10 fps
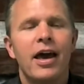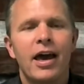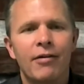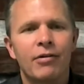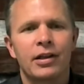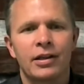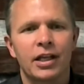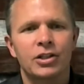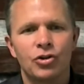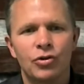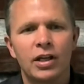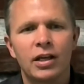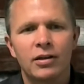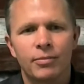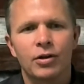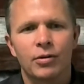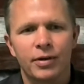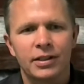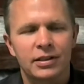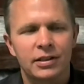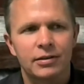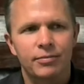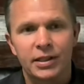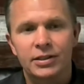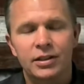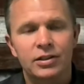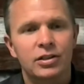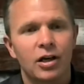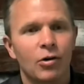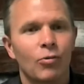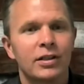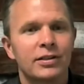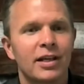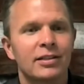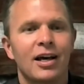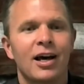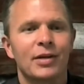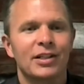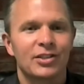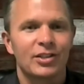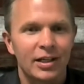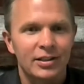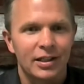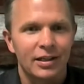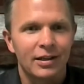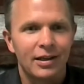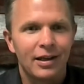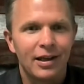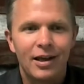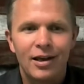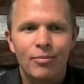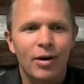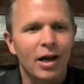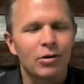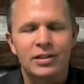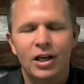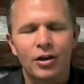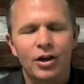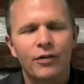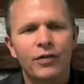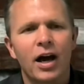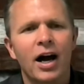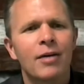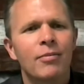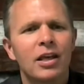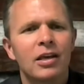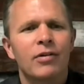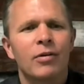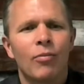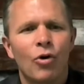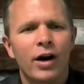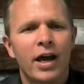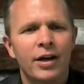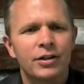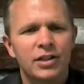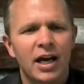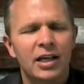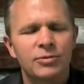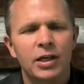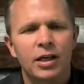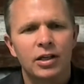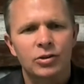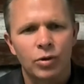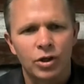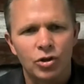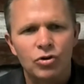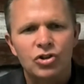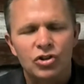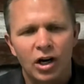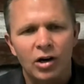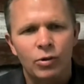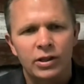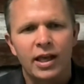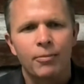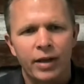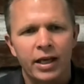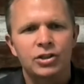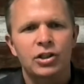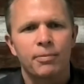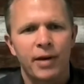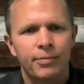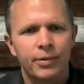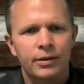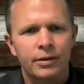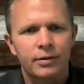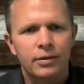everything that you need to build a business. So in one sense, I'm exhausted. But I will tell you, Curfy, I am even more energized because when you start with that blank sheet of paper,